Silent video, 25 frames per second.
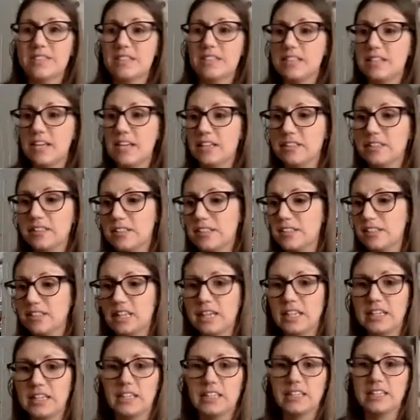the other
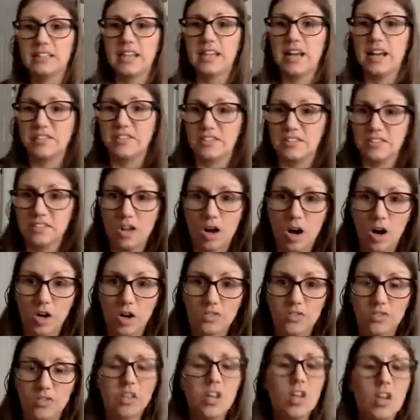client has
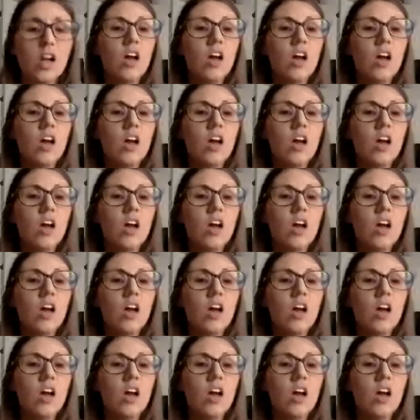not.